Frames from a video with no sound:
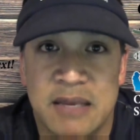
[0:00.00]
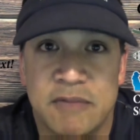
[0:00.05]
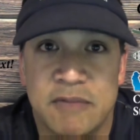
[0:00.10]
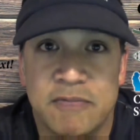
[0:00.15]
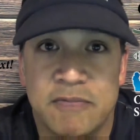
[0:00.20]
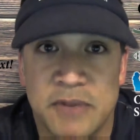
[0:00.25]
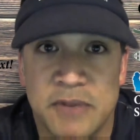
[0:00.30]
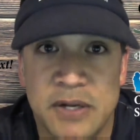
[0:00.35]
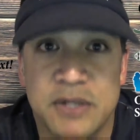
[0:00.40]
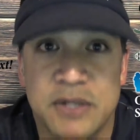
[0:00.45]

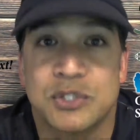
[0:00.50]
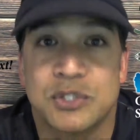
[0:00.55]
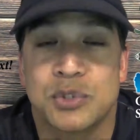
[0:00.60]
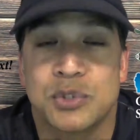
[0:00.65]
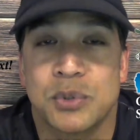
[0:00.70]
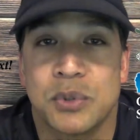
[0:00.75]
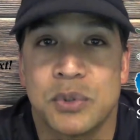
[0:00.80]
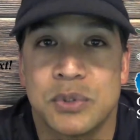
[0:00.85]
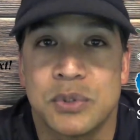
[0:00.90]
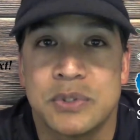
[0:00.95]

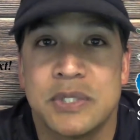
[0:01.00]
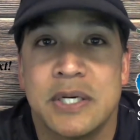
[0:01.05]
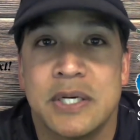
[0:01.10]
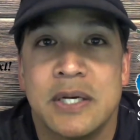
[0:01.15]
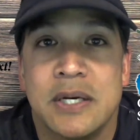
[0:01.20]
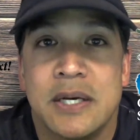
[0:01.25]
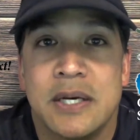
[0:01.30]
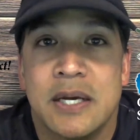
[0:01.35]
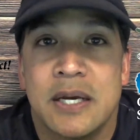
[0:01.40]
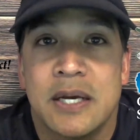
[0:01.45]
foot-controlled
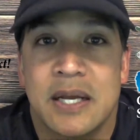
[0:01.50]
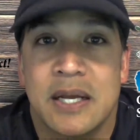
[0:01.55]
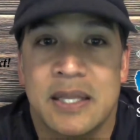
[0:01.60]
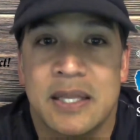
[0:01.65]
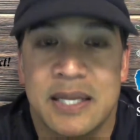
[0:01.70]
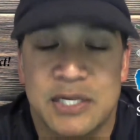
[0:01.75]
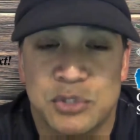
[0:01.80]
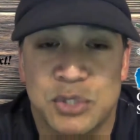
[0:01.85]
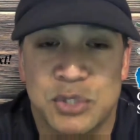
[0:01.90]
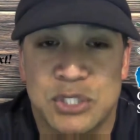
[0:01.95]

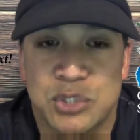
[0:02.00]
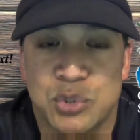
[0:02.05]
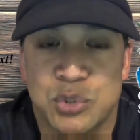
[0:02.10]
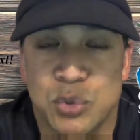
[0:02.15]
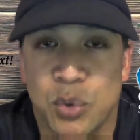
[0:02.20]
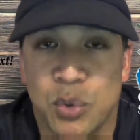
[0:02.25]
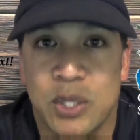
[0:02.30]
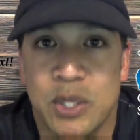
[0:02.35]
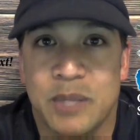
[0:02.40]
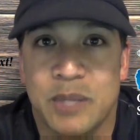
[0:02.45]
electric
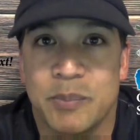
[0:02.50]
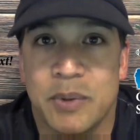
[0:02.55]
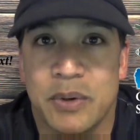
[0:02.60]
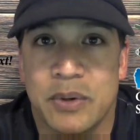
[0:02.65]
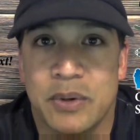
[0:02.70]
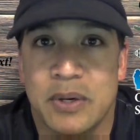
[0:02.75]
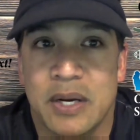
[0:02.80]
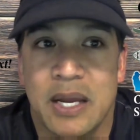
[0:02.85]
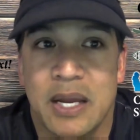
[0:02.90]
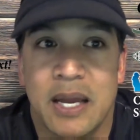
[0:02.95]
trolling
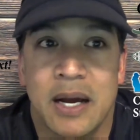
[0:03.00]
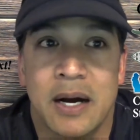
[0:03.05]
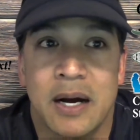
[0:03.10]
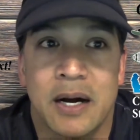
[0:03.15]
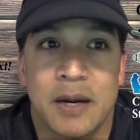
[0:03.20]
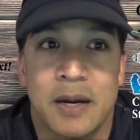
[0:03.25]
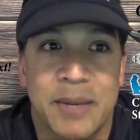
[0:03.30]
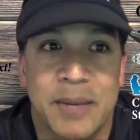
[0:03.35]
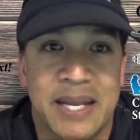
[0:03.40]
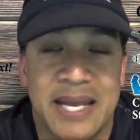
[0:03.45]
motor,
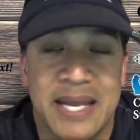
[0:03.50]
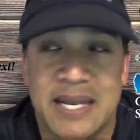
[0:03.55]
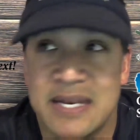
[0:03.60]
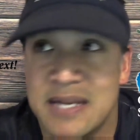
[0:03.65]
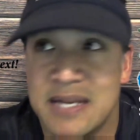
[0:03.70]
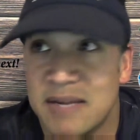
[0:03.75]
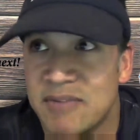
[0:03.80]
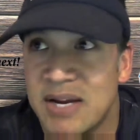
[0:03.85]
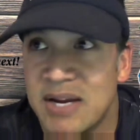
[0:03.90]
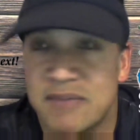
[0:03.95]
and I
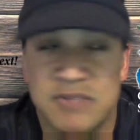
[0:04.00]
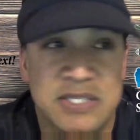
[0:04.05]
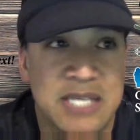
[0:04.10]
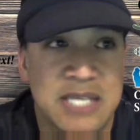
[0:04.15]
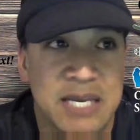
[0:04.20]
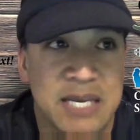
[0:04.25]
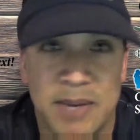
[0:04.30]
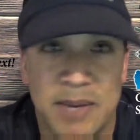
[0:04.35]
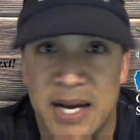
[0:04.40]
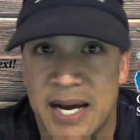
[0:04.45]
never have to
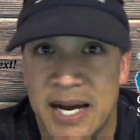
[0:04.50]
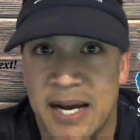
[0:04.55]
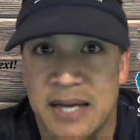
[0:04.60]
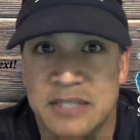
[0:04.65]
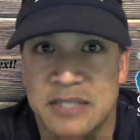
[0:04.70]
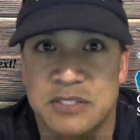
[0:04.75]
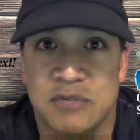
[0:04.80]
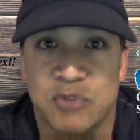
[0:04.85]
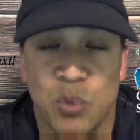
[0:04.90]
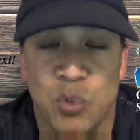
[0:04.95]
take my eyes
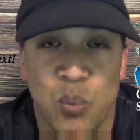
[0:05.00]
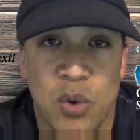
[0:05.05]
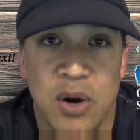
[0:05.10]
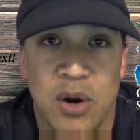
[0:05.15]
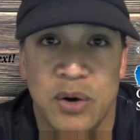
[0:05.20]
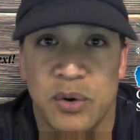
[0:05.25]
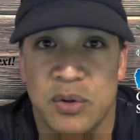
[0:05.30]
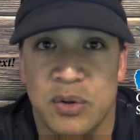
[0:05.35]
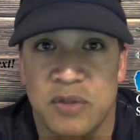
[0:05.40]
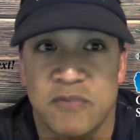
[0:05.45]
off the
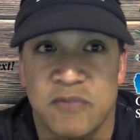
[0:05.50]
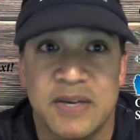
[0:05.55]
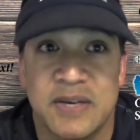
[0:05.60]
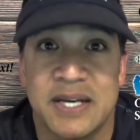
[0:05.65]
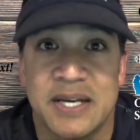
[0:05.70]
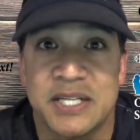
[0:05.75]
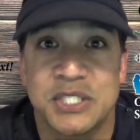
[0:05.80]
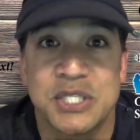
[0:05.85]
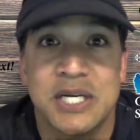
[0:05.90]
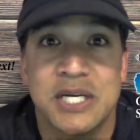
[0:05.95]
water or the
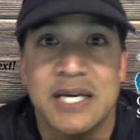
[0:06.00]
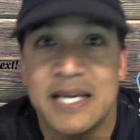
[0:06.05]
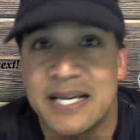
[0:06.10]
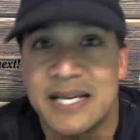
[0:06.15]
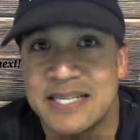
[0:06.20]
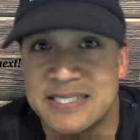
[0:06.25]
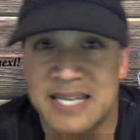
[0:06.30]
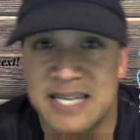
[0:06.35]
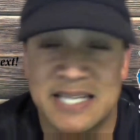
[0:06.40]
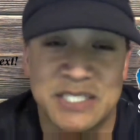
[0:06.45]
fish,
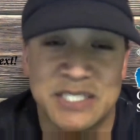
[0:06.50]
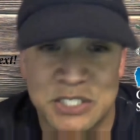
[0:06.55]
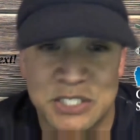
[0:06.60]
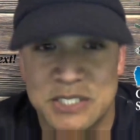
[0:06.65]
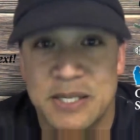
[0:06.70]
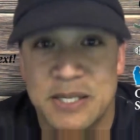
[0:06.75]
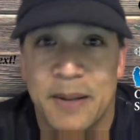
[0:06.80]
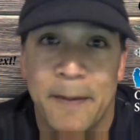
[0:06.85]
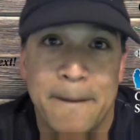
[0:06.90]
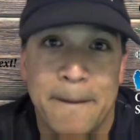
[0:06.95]
because I just
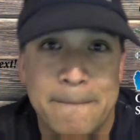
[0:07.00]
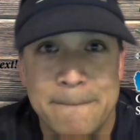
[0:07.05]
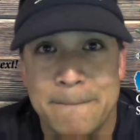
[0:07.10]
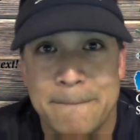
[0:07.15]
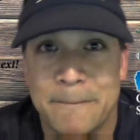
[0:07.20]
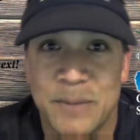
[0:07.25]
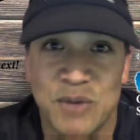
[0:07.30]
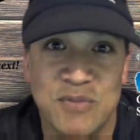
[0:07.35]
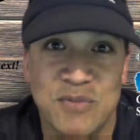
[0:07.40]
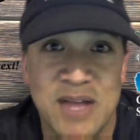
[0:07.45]

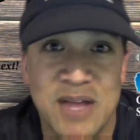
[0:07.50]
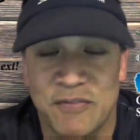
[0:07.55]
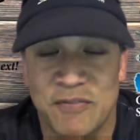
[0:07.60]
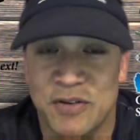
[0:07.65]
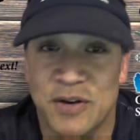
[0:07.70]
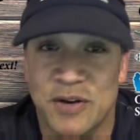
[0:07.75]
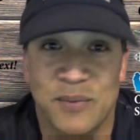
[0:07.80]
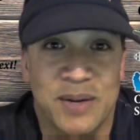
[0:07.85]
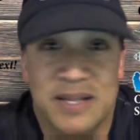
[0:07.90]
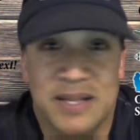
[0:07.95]
move that foot
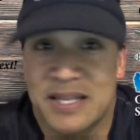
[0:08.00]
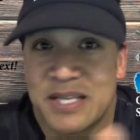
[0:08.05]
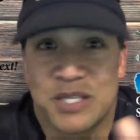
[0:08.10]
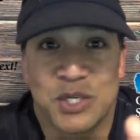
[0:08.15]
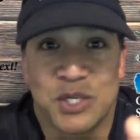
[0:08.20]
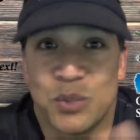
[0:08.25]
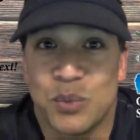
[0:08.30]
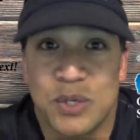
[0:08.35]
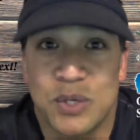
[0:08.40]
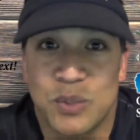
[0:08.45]
around like
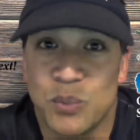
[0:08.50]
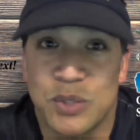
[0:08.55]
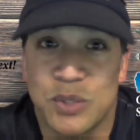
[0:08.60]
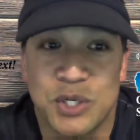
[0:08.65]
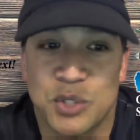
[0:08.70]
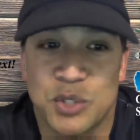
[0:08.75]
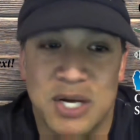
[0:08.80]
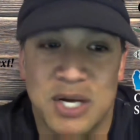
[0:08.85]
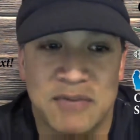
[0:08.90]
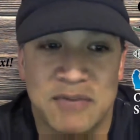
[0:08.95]
you would when you're
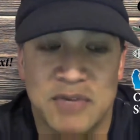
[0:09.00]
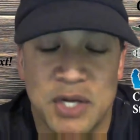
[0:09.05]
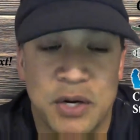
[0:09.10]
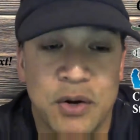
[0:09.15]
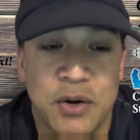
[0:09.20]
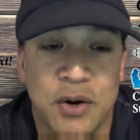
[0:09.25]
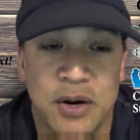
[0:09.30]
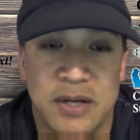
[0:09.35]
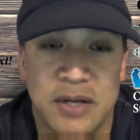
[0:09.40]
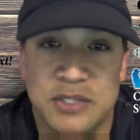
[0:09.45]
driving a
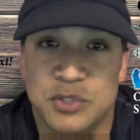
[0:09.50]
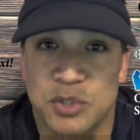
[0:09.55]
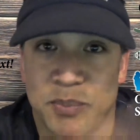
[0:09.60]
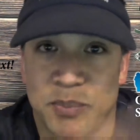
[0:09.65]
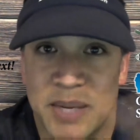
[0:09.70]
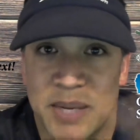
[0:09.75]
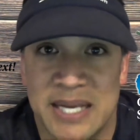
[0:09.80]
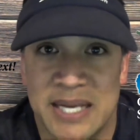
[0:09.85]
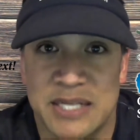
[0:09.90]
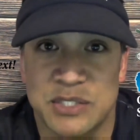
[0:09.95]
car. So my
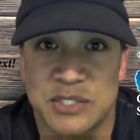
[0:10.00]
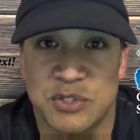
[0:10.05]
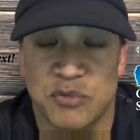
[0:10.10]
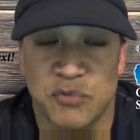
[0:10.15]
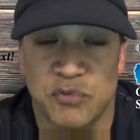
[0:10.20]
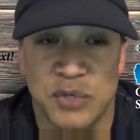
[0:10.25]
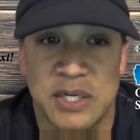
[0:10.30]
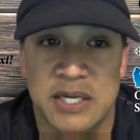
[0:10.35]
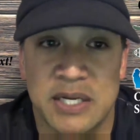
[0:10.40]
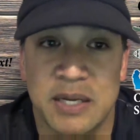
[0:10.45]
hands are
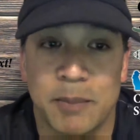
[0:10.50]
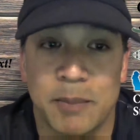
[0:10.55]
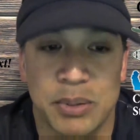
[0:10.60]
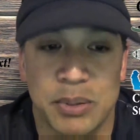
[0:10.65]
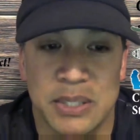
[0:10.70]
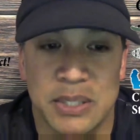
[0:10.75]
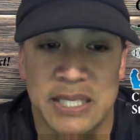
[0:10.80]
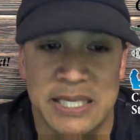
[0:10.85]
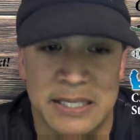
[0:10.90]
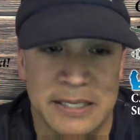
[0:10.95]
free
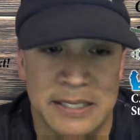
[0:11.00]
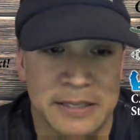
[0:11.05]
completely.